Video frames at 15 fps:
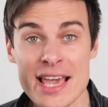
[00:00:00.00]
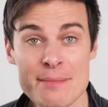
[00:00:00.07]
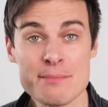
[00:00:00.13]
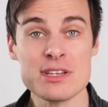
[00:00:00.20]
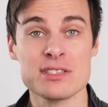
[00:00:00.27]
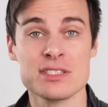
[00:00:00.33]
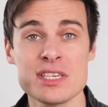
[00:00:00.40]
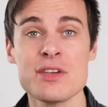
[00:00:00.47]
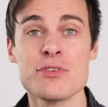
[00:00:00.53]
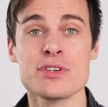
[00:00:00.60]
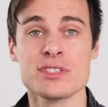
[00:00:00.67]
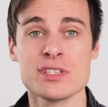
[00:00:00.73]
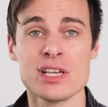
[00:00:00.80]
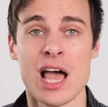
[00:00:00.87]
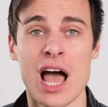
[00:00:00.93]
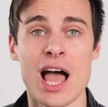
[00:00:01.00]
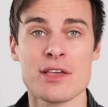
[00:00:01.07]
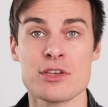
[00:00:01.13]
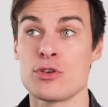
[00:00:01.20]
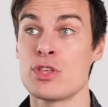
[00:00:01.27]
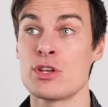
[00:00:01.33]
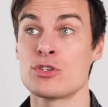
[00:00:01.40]
him to seriously
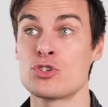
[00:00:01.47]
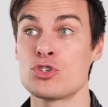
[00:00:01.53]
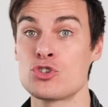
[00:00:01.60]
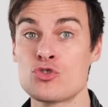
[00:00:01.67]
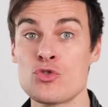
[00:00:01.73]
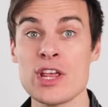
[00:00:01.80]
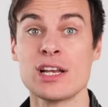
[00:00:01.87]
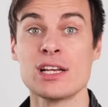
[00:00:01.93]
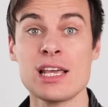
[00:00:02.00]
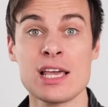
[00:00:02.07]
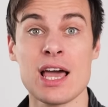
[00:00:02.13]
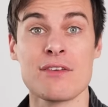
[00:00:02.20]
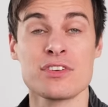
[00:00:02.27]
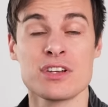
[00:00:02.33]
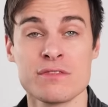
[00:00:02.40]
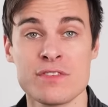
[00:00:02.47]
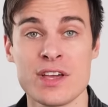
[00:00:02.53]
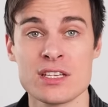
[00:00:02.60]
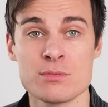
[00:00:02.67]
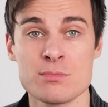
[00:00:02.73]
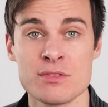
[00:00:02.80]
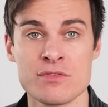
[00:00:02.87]
argue that a strictly governed
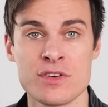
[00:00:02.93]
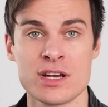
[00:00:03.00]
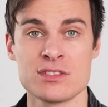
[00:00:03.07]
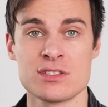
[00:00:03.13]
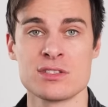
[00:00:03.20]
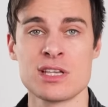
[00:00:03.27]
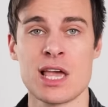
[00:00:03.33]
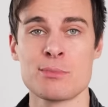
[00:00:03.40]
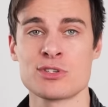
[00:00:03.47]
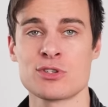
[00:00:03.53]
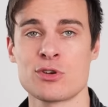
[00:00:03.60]
investment fund is the same